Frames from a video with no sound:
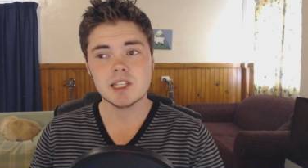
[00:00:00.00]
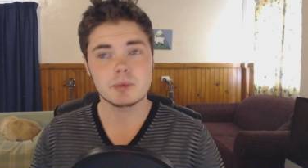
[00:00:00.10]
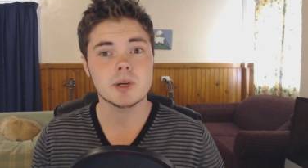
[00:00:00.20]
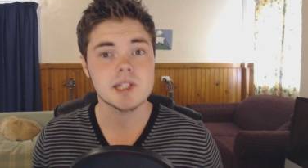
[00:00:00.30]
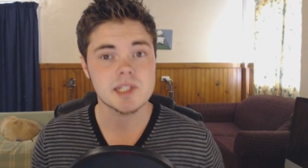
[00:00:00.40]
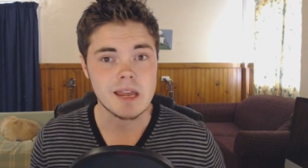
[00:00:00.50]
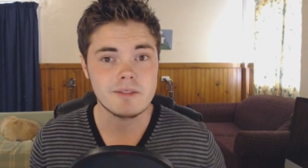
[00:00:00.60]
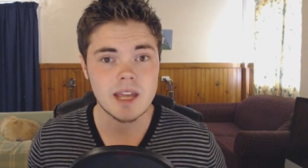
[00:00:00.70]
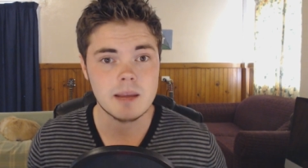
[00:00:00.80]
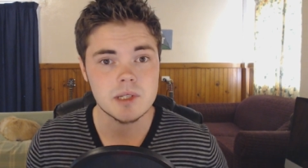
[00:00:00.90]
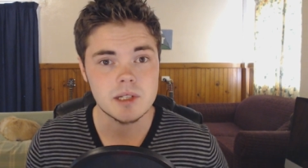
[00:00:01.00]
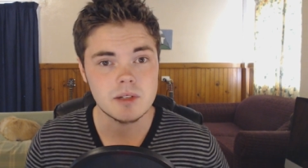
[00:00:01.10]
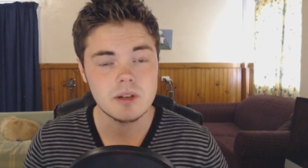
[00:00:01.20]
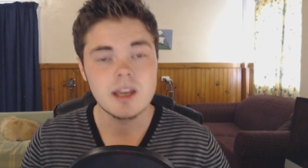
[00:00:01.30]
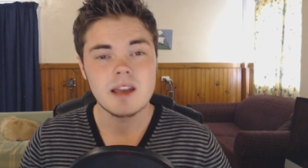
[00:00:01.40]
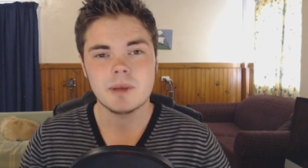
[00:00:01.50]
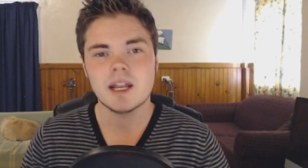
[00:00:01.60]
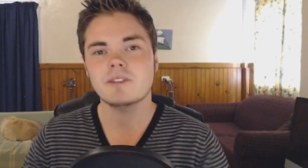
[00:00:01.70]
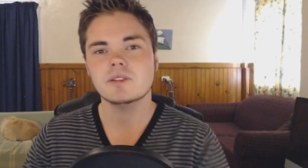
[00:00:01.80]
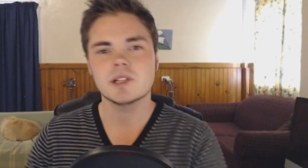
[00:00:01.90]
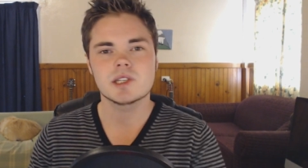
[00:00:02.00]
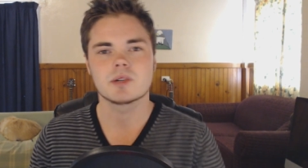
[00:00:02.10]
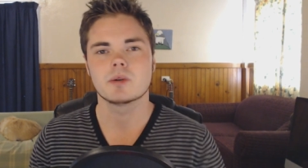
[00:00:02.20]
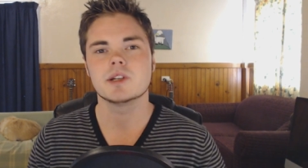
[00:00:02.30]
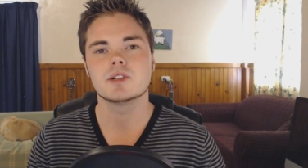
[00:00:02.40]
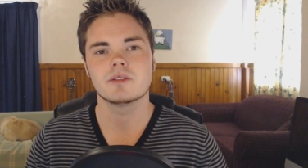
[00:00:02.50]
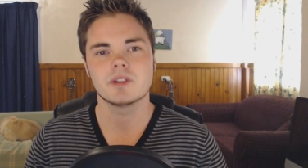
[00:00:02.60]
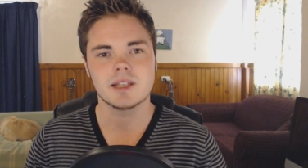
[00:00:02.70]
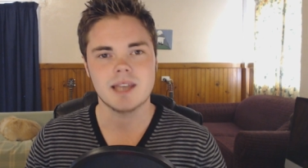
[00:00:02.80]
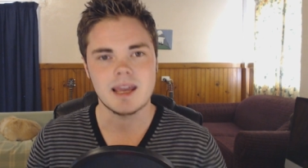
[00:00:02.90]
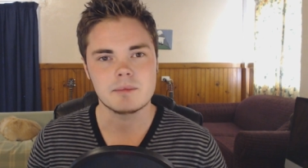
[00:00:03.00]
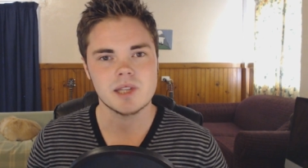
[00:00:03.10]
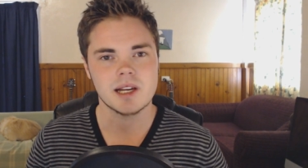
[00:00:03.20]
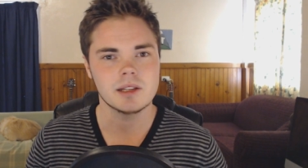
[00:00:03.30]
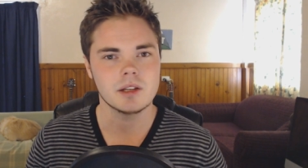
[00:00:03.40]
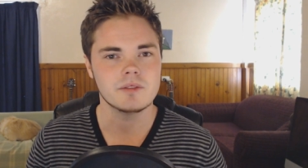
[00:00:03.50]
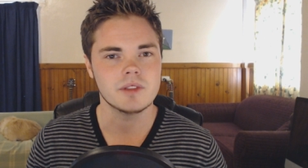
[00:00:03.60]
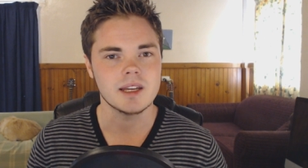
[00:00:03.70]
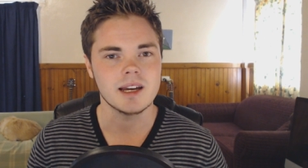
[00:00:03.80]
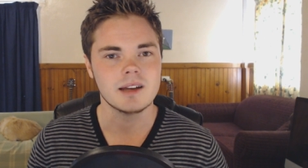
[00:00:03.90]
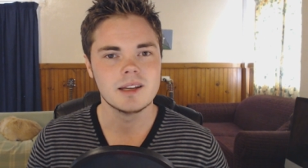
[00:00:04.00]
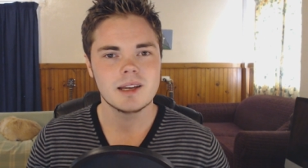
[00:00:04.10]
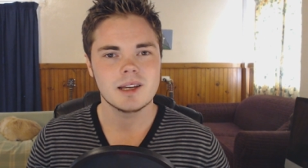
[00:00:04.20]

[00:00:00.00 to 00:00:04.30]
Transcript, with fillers: these are pretty safe games to do, but heavily story-driven games like a lot of the uh,